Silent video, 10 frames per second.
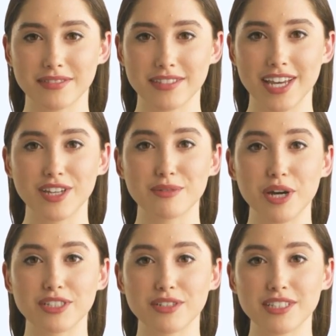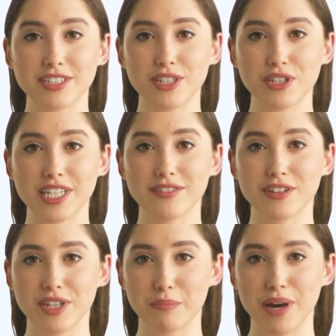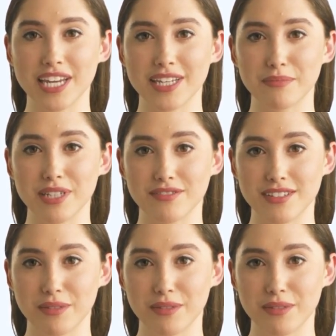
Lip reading: Here's why choosing Turkey for your banking needs